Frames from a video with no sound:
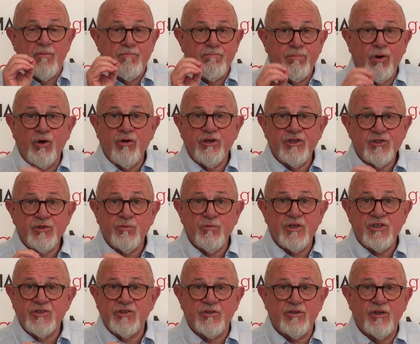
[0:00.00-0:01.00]
bogus
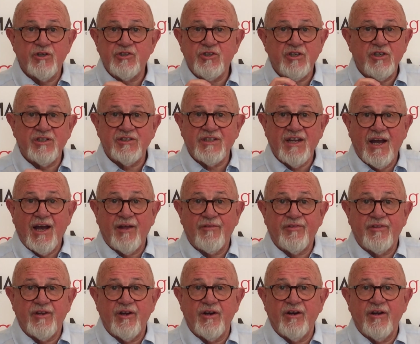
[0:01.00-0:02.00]
research is
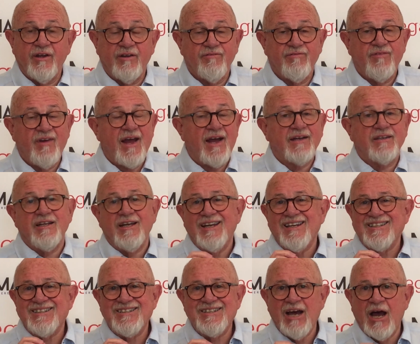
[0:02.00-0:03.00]
out there. In fact,
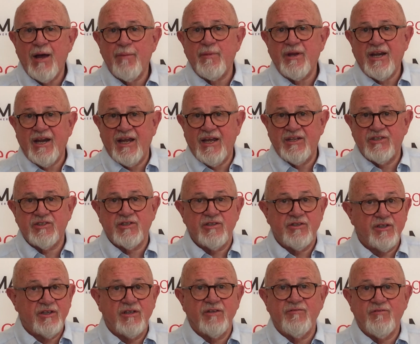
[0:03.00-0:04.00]
it dominates
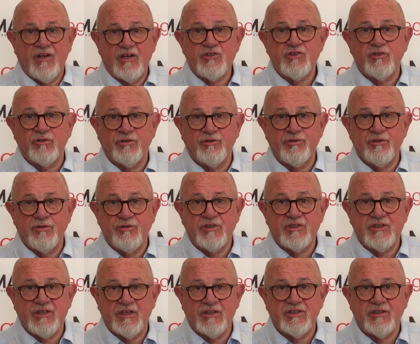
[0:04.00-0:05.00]
the conventional news
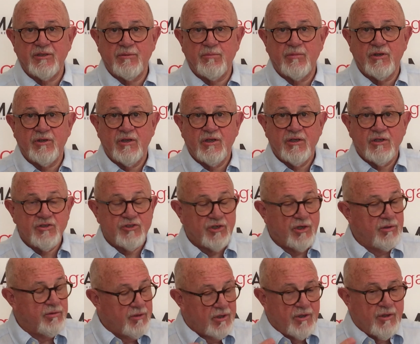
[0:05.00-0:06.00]
system.
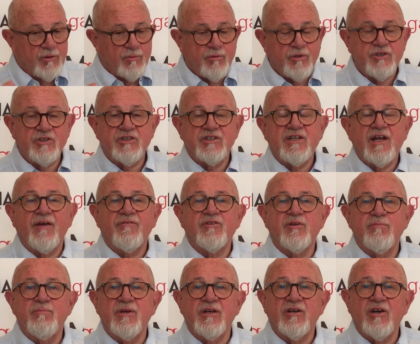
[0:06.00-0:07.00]
So we just have to
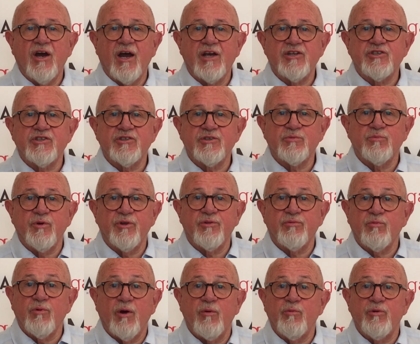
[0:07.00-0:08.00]
be cautious with
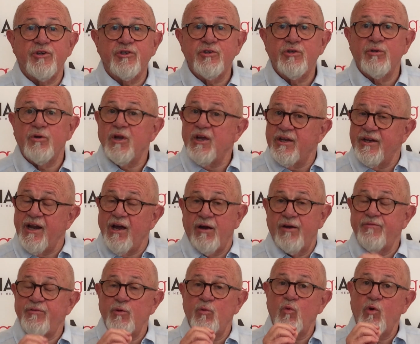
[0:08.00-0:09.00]
what we do. Now,
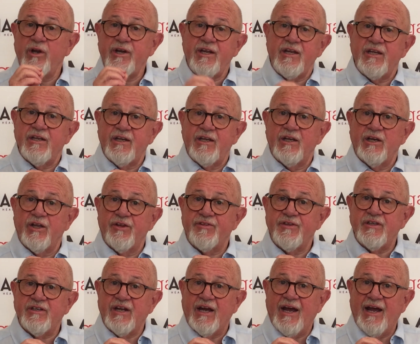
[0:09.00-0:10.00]
if you want to eat a
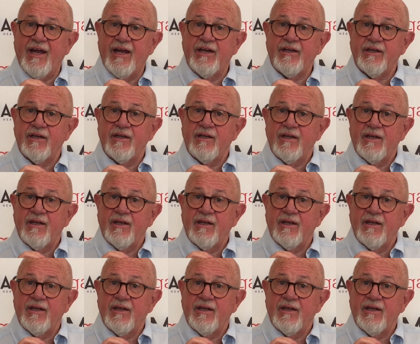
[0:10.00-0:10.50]
healthy diet